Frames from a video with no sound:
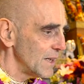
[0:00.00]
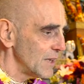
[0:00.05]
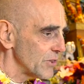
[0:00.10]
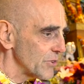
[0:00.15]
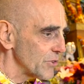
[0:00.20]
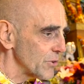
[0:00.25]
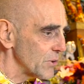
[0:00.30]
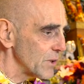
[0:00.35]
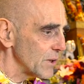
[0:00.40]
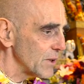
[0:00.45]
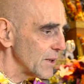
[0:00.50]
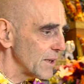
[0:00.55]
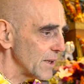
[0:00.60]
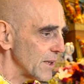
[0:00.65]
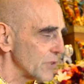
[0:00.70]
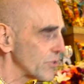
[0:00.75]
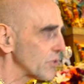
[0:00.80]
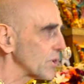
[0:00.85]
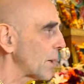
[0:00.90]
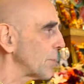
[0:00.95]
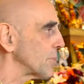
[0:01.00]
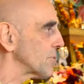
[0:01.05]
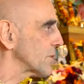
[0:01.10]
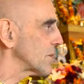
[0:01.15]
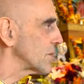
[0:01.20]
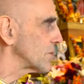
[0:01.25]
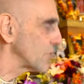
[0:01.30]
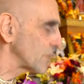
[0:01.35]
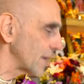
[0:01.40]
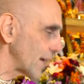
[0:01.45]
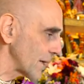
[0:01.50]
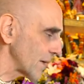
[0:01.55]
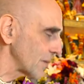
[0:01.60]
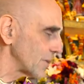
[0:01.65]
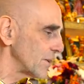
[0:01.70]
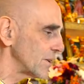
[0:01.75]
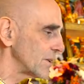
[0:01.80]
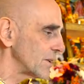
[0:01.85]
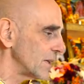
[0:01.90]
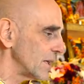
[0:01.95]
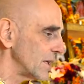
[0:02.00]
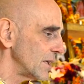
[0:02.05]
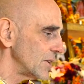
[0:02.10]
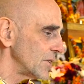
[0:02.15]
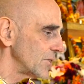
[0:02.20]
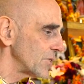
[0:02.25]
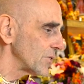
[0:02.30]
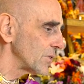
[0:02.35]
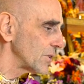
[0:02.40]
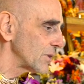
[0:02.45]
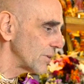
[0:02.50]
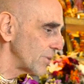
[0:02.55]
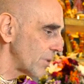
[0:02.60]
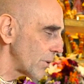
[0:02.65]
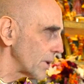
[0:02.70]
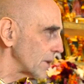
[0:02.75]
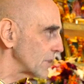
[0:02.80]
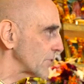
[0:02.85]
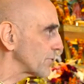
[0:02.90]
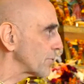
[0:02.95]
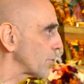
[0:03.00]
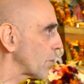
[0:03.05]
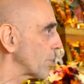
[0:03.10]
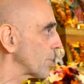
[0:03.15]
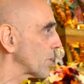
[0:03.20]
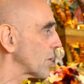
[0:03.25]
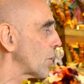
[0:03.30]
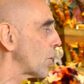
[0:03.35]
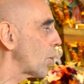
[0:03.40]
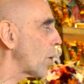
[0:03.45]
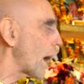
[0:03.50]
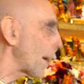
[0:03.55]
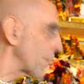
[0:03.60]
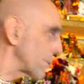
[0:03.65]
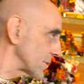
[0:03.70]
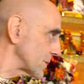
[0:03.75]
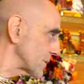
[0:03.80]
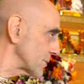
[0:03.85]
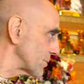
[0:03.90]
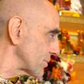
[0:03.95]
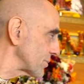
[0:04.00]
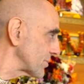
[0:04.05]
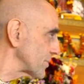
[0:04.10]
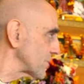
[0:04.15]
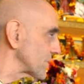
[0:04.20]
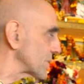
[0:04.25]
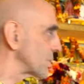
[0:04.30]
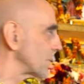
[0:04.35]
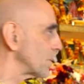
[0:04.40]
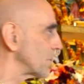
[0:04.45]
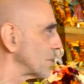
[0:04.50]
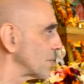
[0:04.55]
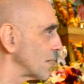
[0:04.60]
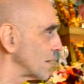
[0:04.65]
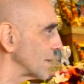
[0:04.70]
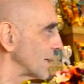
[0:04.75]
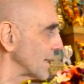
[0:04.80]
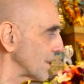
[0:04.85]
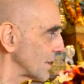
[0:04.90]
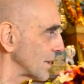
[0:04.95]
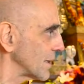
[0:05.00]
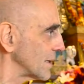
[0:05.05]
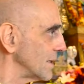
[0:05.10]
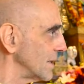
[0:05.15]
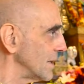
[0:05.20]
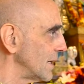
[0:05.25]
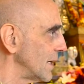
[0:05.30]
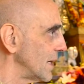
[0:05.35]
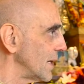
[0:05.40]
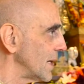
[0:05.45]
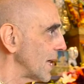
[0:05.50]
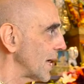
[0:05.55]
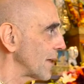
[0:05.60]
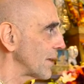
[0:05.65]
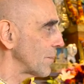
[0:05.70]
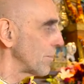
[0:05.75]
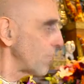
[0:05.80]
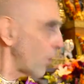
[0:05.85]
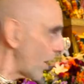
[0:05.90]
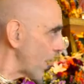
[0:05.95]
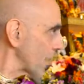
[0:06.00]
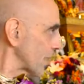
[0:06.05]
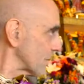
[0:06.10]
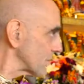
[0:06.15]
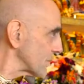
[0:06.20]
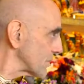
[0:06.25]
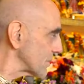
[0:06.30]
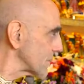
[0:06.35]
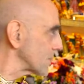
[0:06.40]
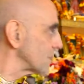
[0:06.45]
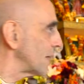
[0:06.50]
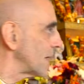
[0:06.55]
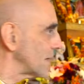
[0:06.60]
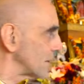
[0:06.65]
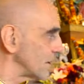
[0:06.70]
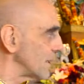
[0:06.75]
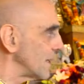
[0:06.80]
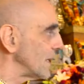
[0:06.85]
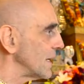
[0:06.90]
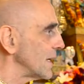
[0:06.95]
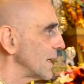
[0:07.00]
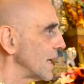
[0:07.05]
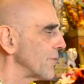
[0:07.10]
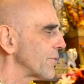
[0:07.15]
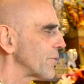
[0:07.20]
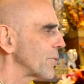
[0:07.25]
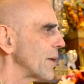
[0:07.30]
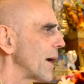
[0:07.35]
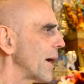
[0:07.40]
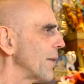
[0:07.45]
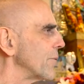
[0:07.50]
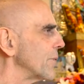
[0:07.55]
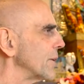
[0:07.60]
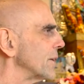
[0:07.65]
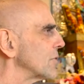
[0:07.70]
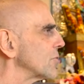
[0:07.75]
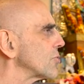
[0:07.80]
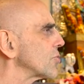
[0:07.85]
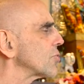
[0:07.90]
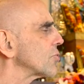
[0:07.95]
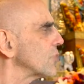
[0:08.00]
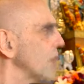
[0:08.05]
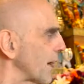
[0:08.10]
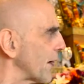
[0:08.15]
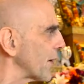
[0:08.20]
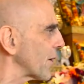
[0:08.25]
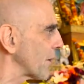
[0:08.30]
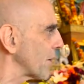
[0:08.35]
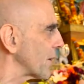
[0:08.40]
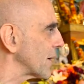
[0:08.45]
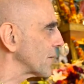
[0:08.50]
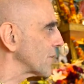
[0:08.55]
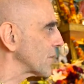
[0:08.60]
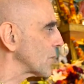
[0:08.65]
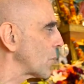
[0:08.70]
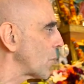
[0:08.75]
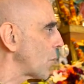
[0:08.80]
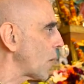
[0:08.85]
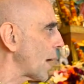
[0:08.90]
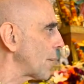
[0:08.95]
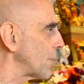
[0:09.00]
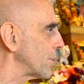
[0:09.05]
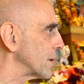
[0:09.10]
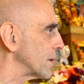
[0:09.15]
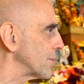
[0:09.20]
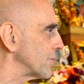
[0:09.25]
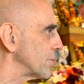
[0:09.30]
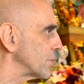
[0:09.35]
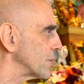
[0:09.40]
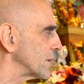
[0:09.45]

So the Iskcon was going to sell it. So devotees formed a cooperative, legally, and then bought it. And for every share in the cooperative, you